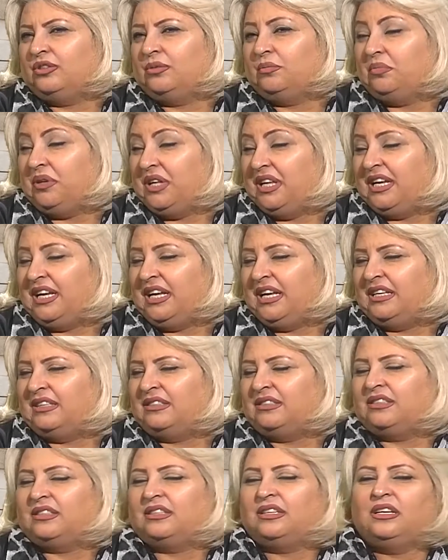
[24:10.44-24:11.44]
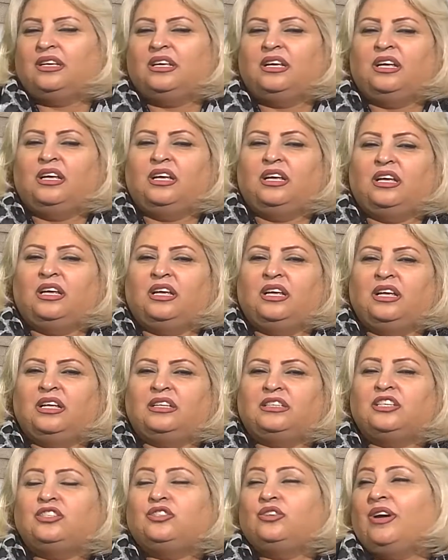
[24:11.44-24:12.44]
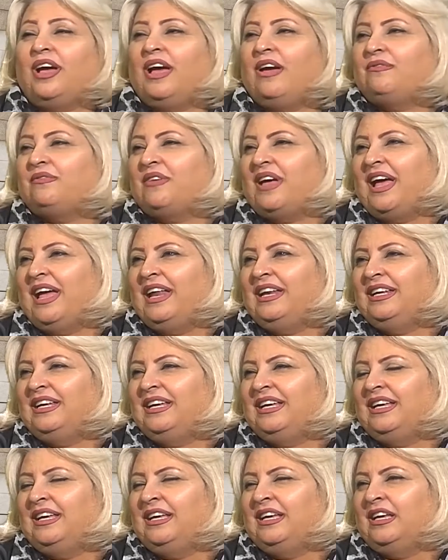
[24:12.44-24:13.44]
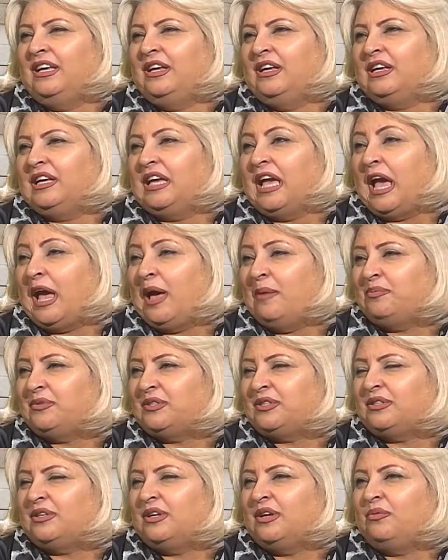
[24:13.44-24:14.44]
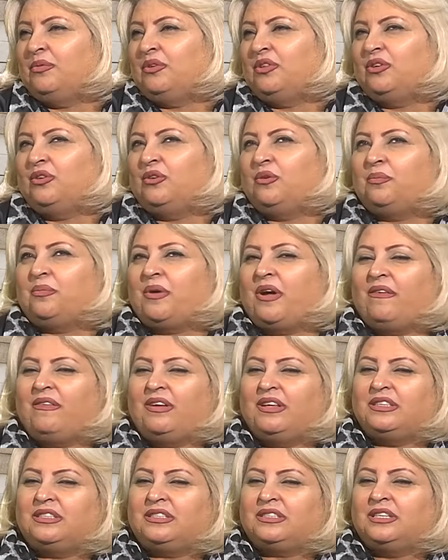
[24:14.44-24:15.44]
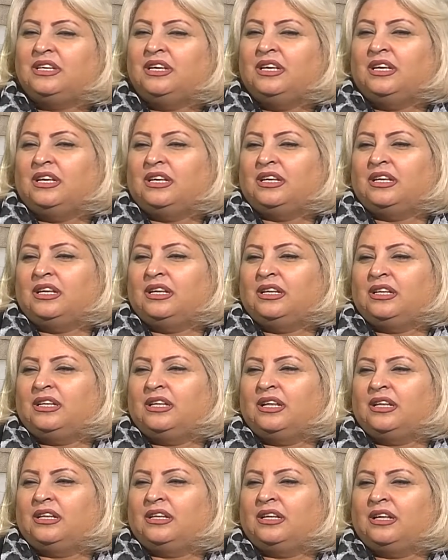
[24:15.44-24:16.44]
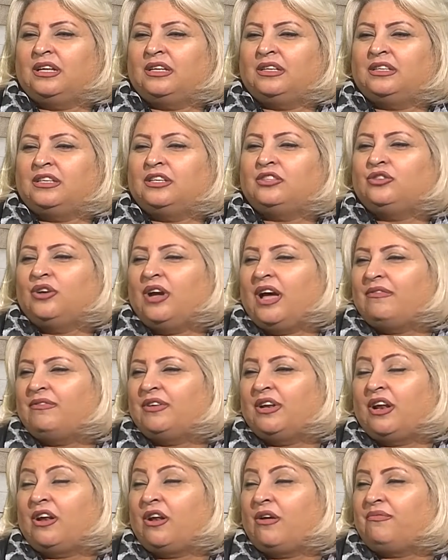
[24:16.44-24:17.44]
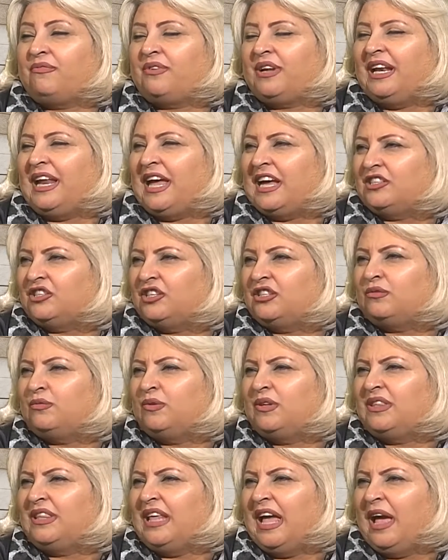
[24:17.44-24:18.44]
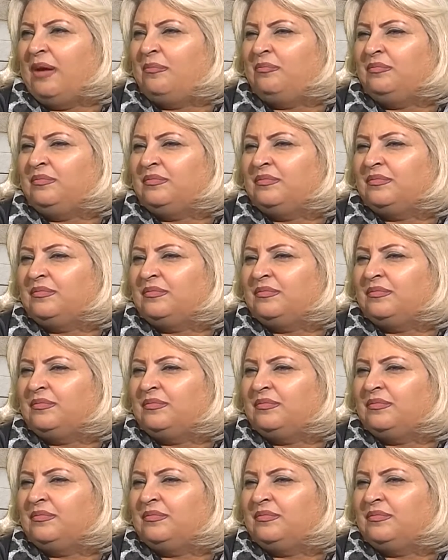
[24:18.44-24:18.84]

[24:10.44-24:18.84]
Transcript: period, did you have any gaps with your parents? Did you have a lot of clashes with them?